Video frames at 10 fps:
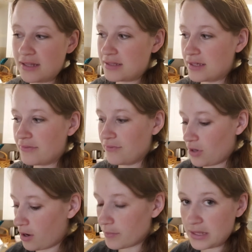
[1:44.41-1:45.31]
That's a
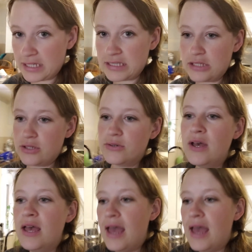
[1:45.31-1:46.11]
common thing to do.